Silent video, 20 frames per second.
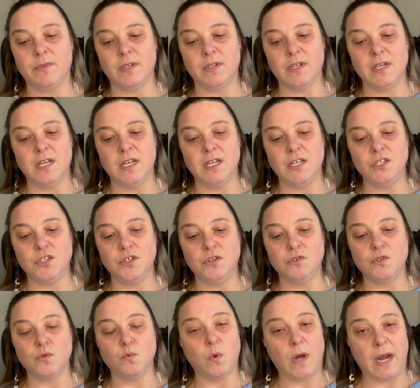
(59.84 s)
It is
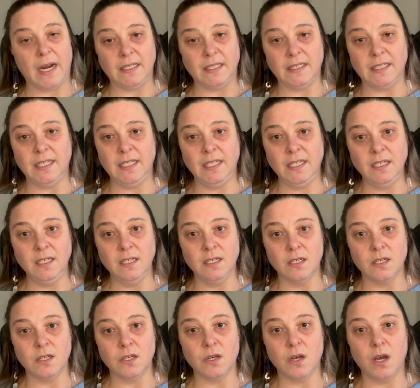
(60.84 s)
used widely
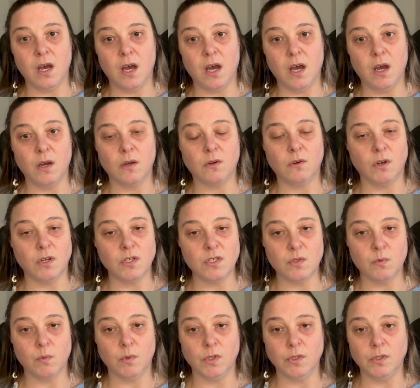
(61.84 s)
across
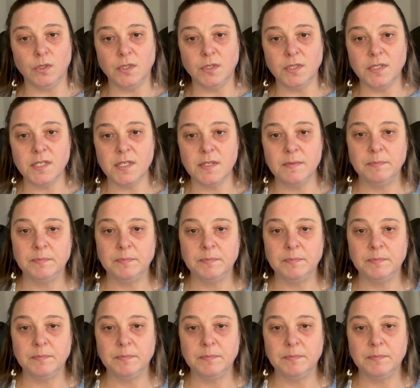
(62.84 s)
the world